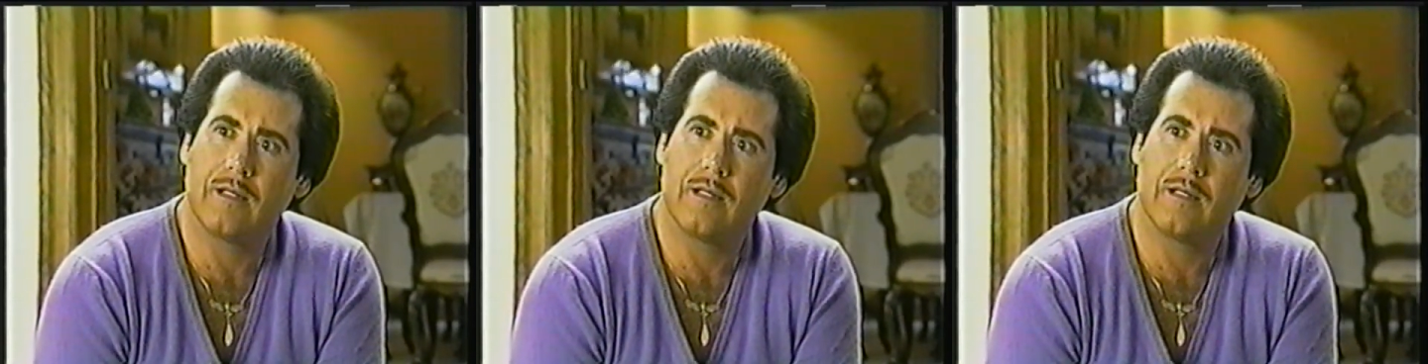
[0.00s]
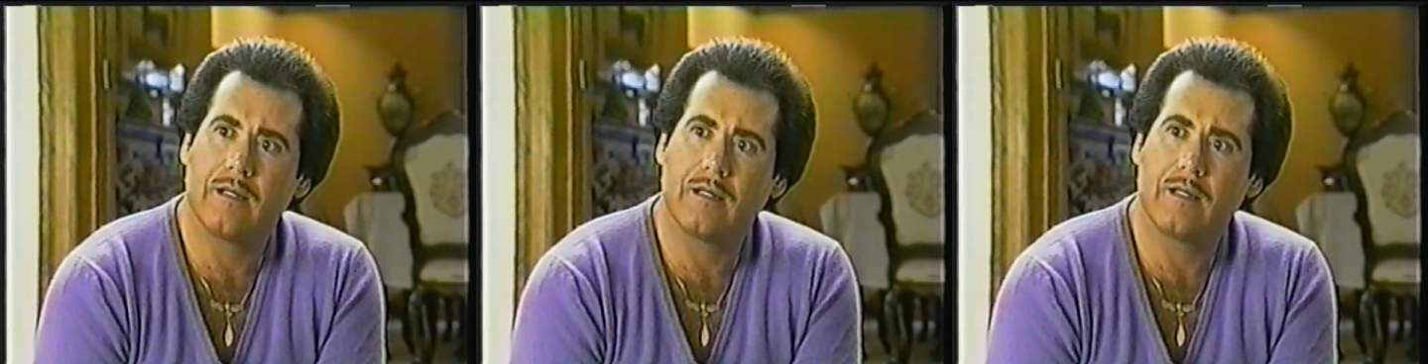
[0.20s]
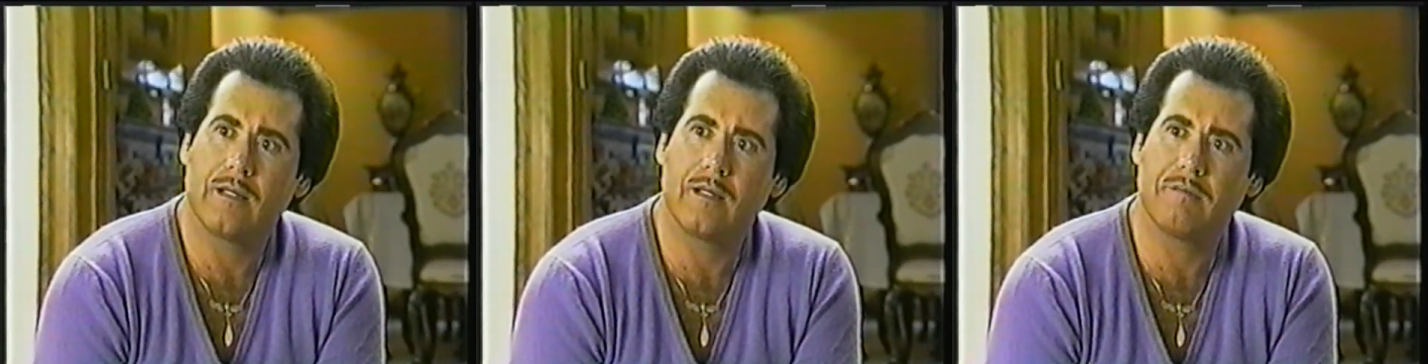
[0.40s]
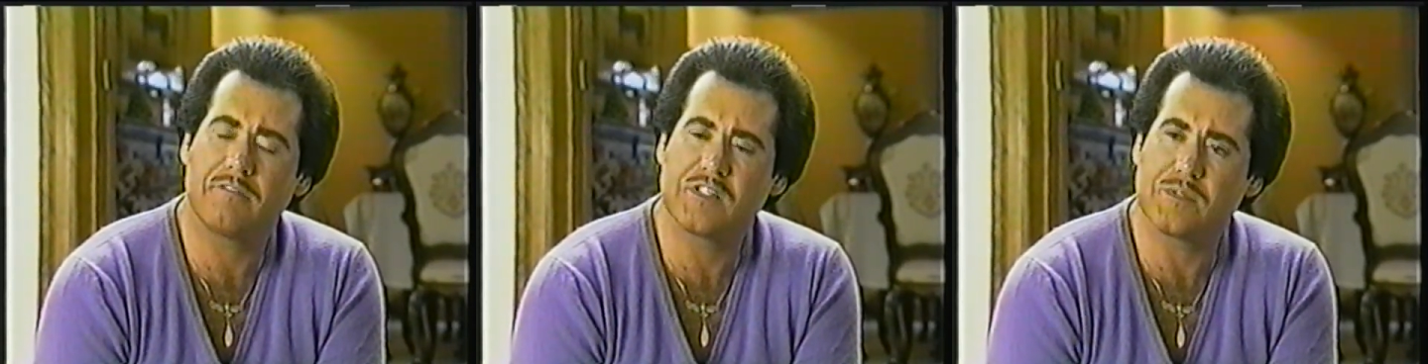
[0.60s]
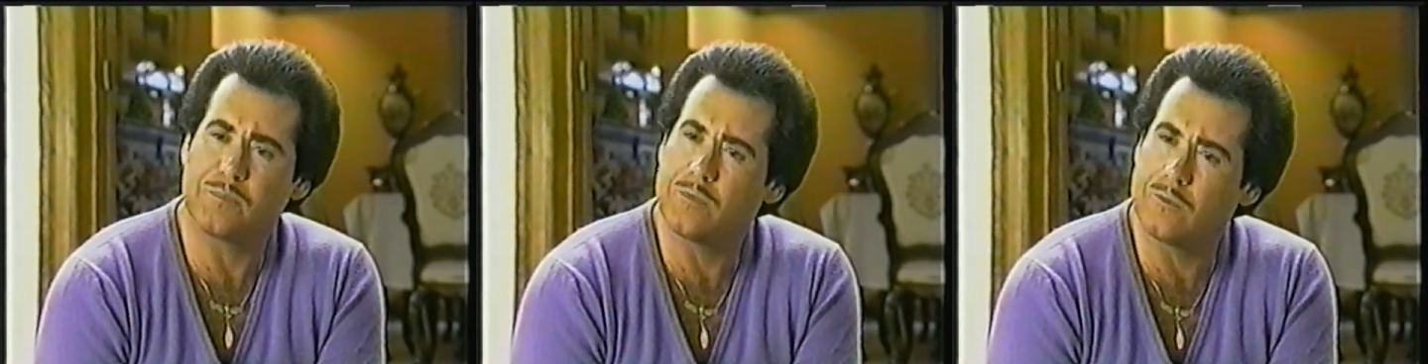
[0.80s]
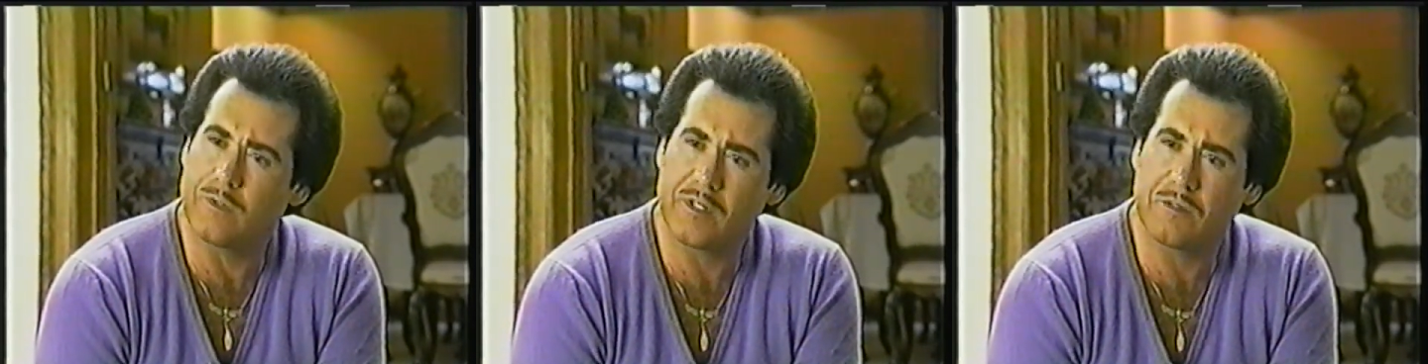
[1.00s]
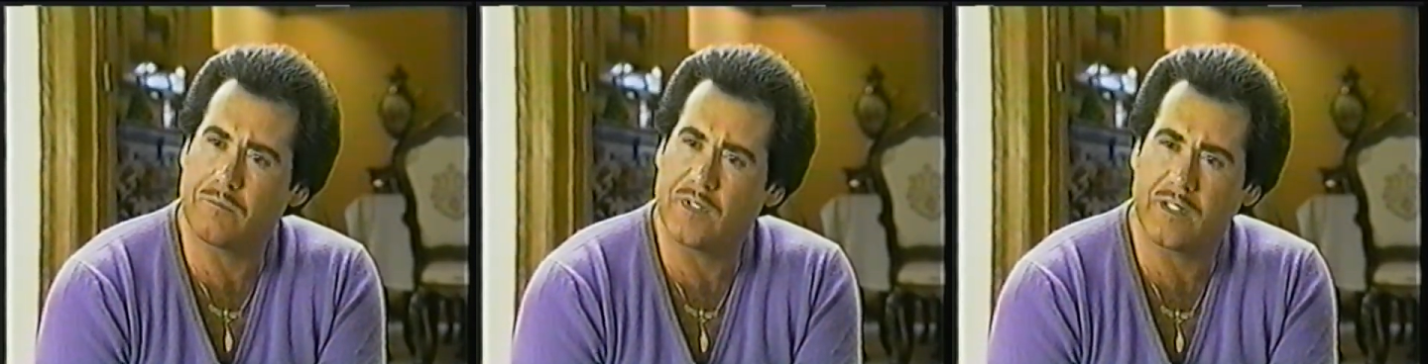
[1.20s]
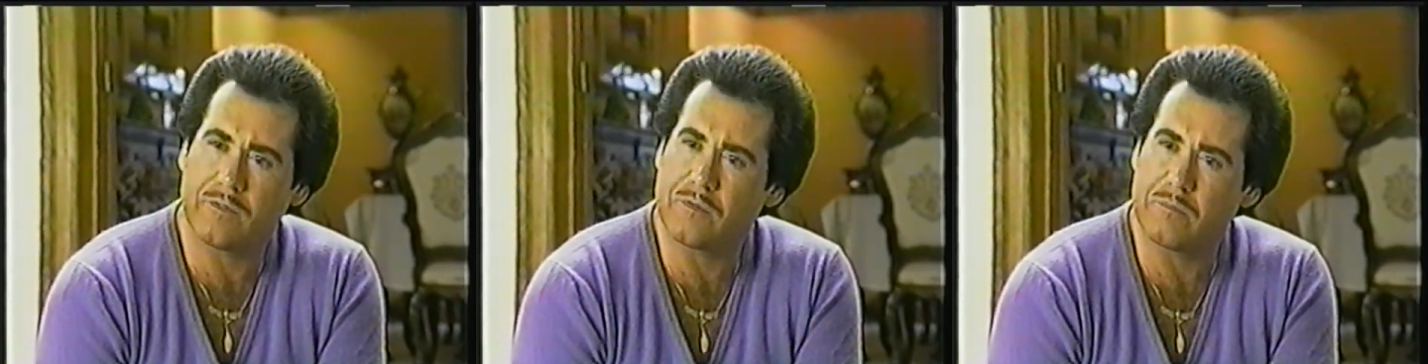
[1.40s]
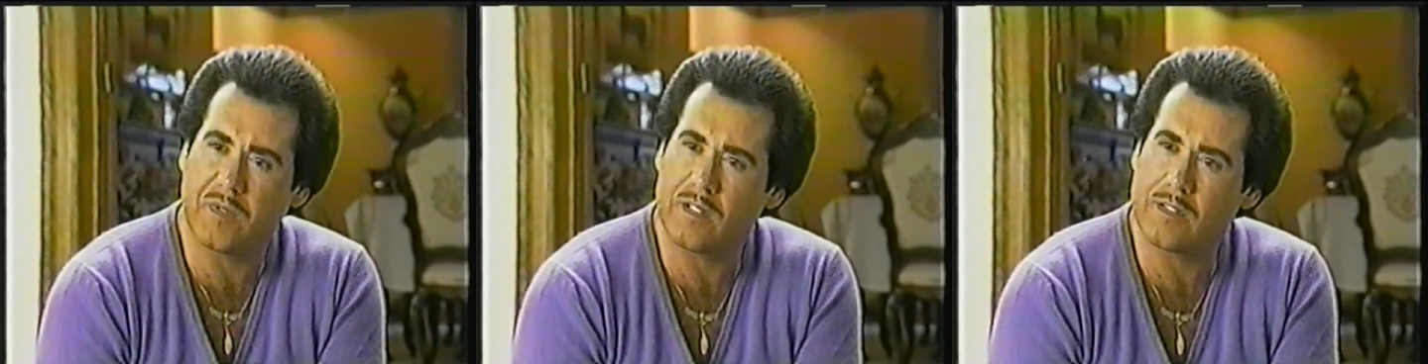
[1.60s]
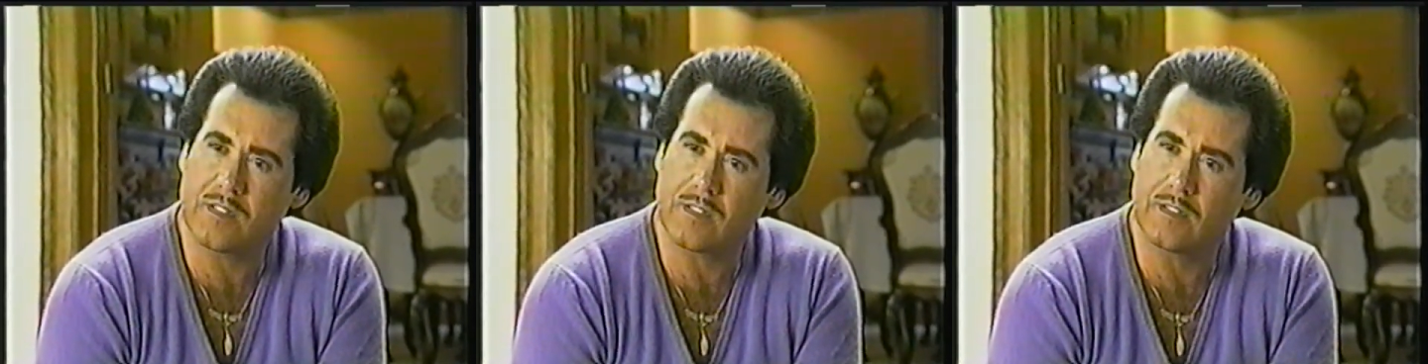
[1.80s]
have supported me
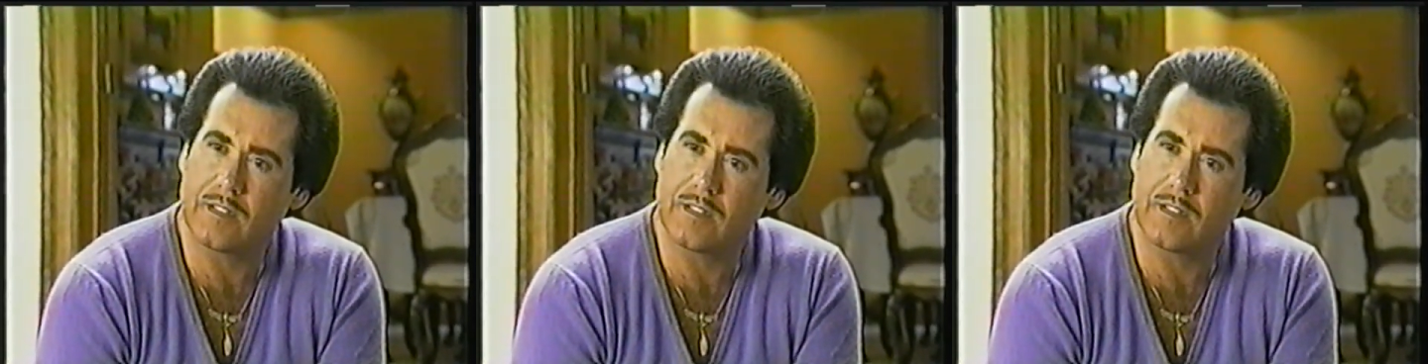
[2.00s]
tremendously.